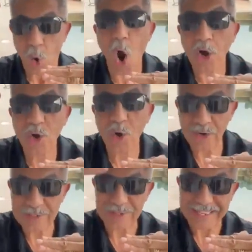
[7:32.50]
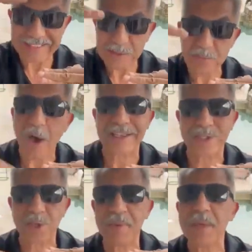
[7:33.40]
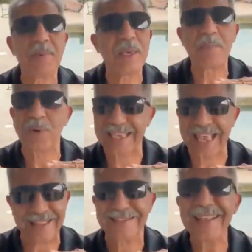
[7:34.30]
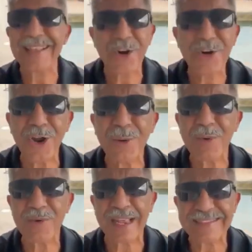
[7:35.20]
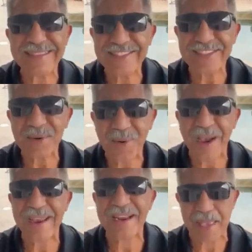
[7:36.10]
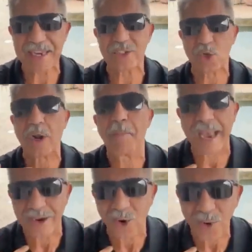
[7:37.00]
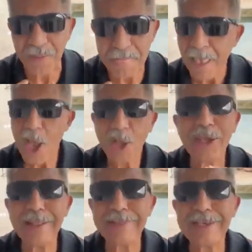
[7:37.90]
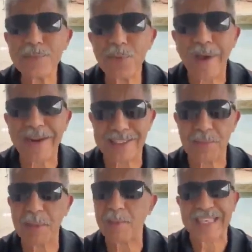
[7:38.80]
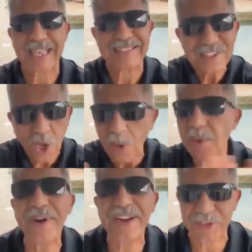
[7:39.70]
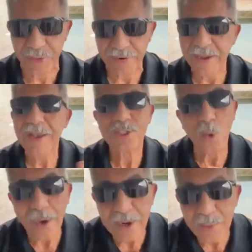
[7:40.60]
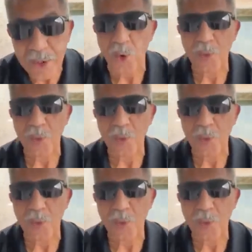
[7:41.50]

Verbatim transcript: Our goal is to get these products in people's hands. That's our number. That's Lisa and Ryan and Ben's goal and my goal. Get these products in people's hands. That's all we want to do. So what do we do?